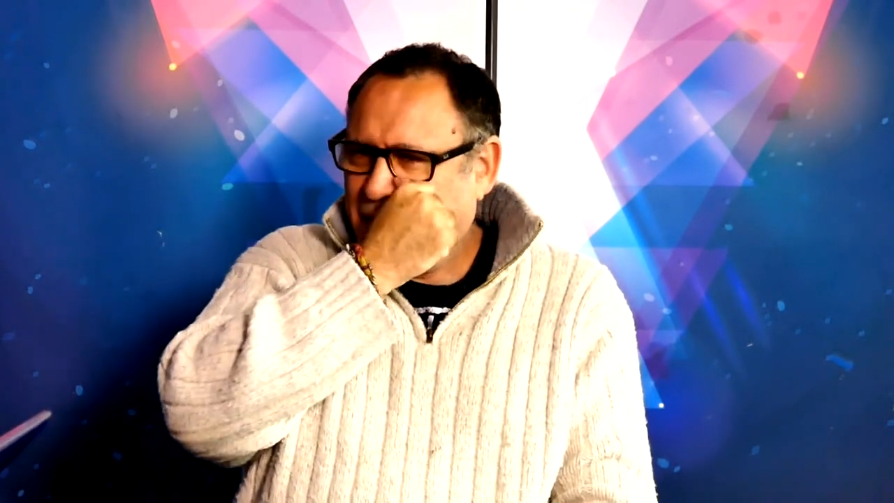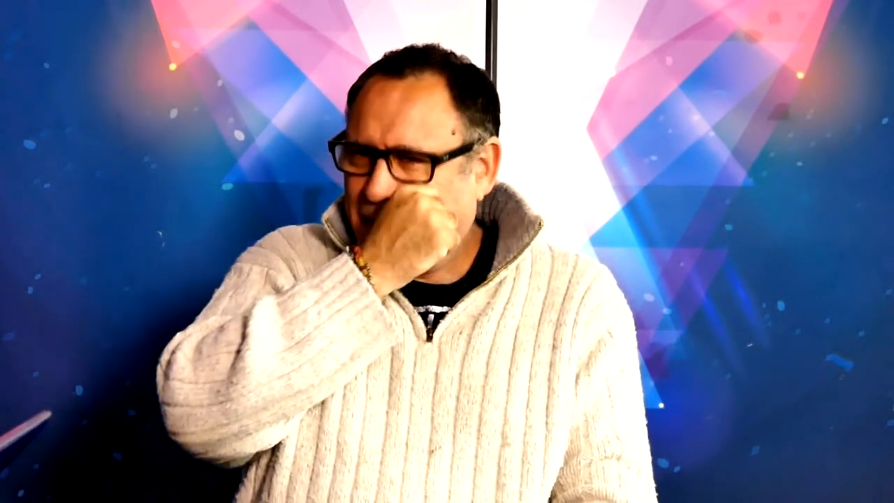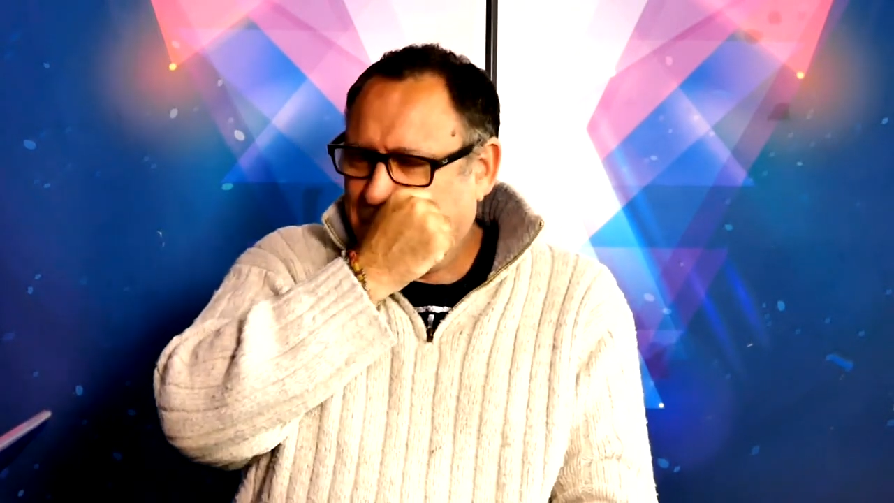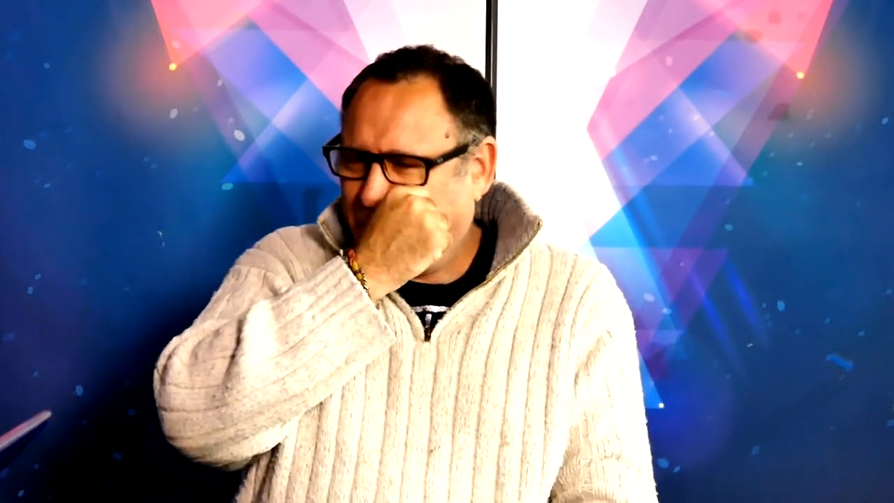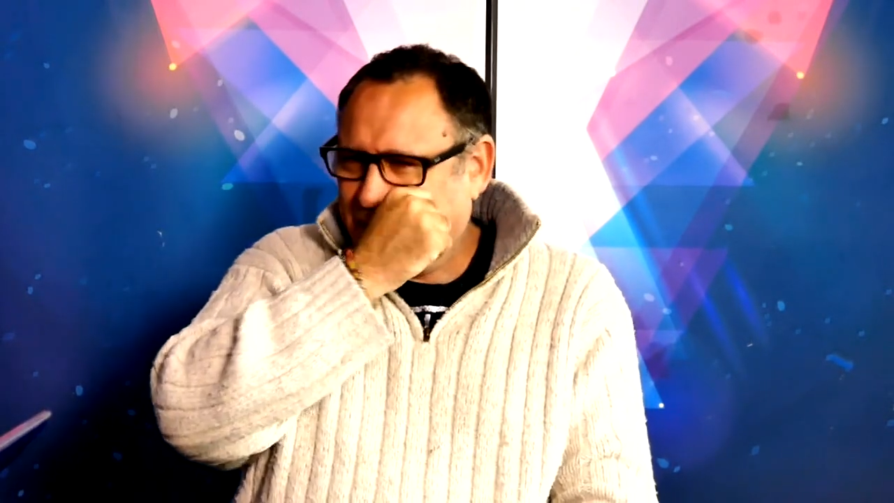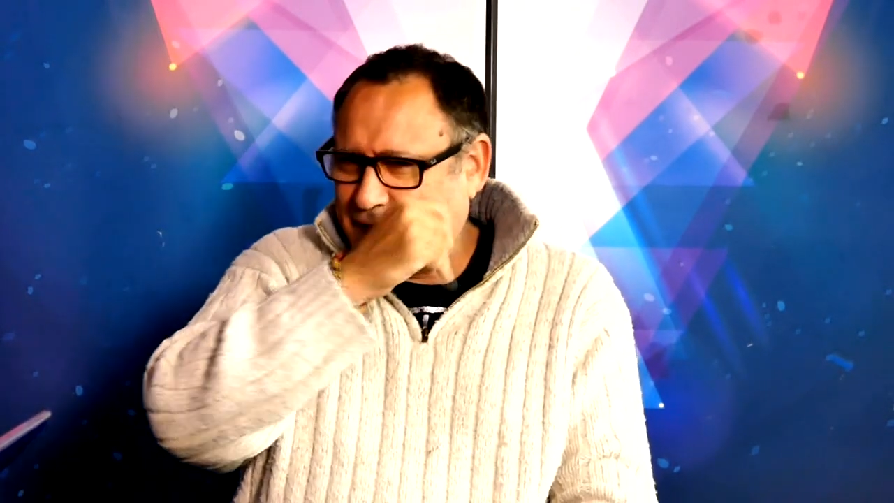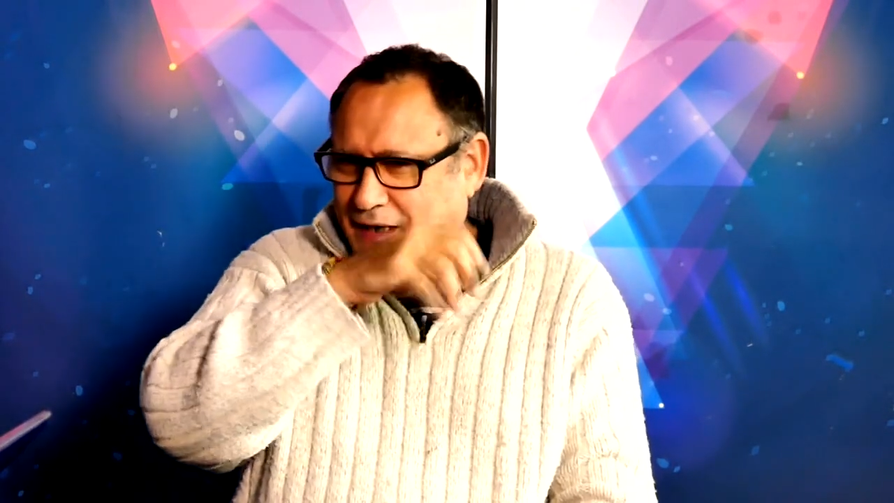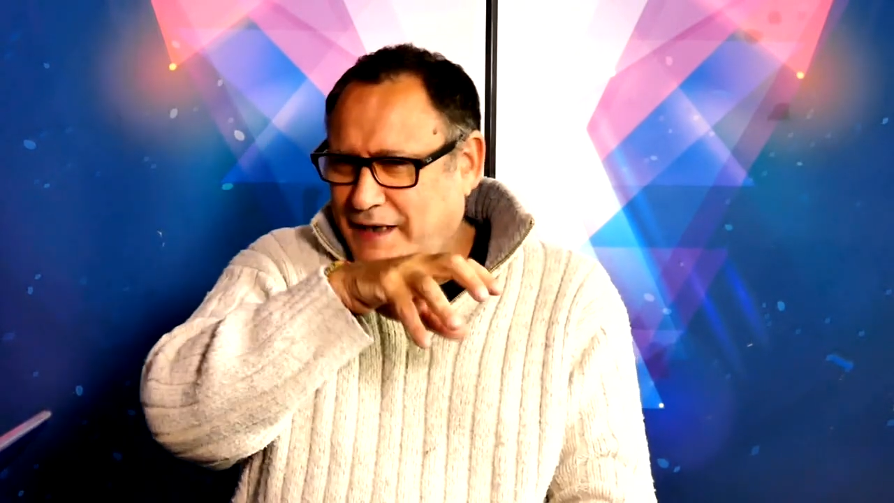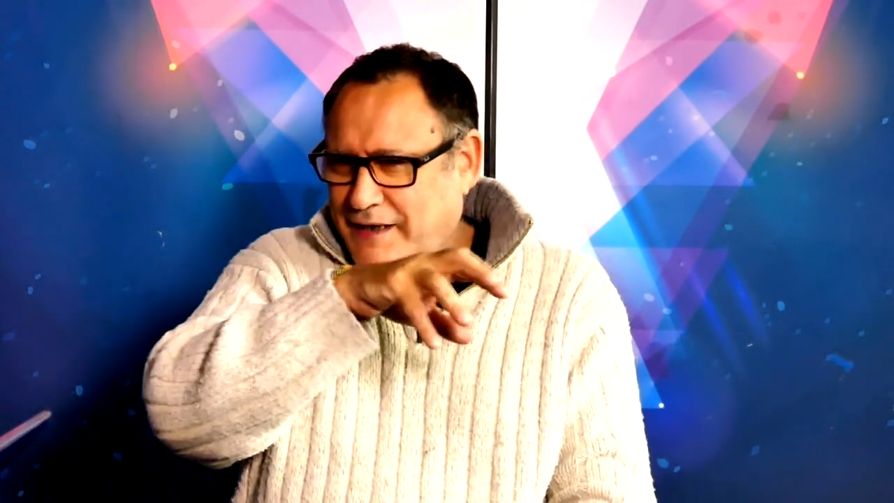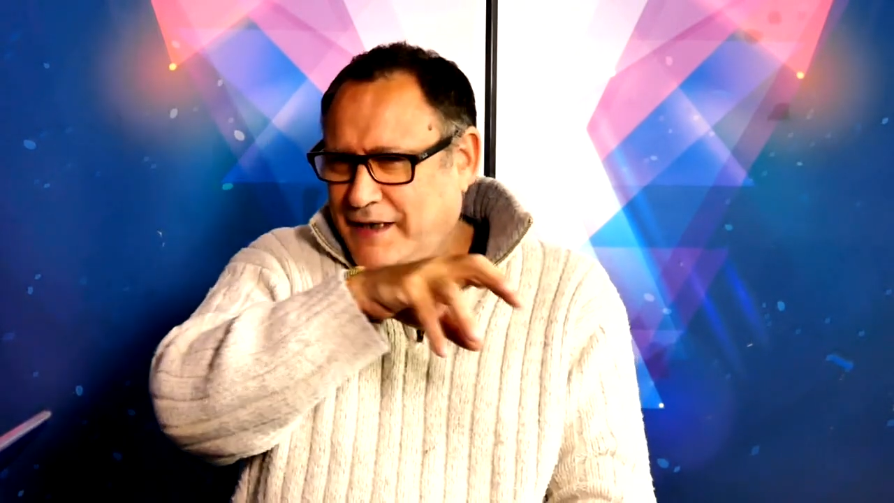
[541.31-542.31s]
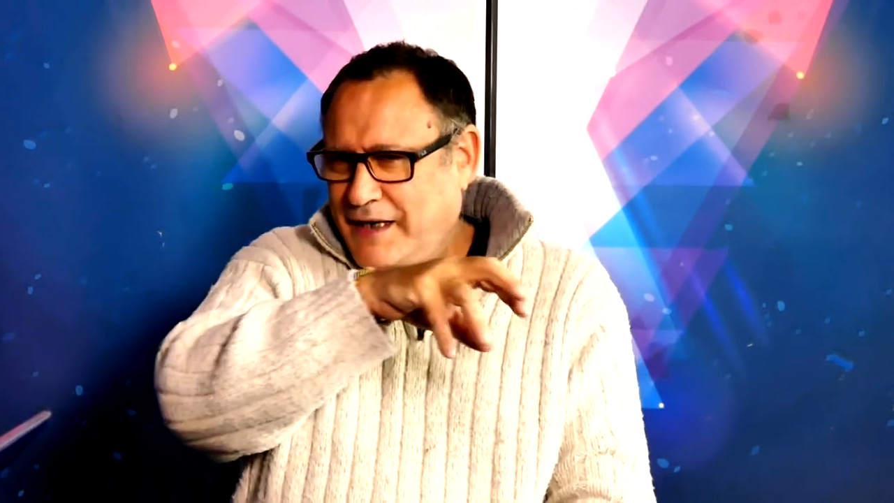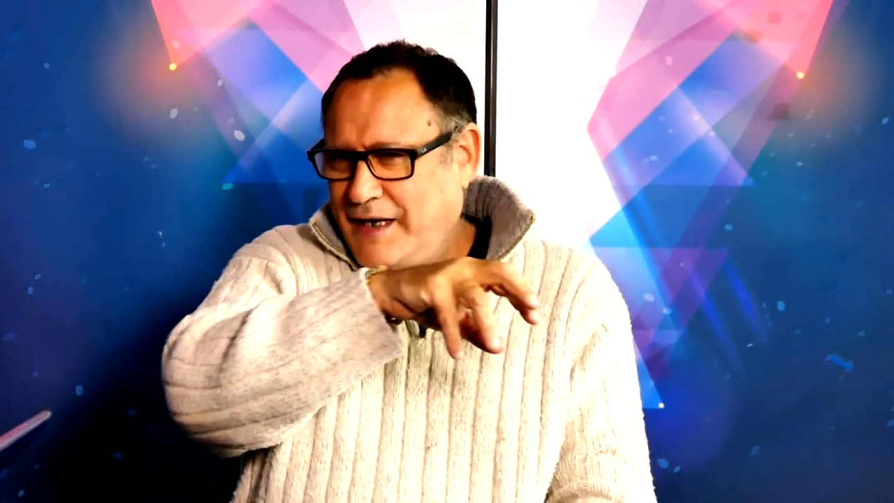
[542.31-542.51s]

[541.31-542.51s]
my take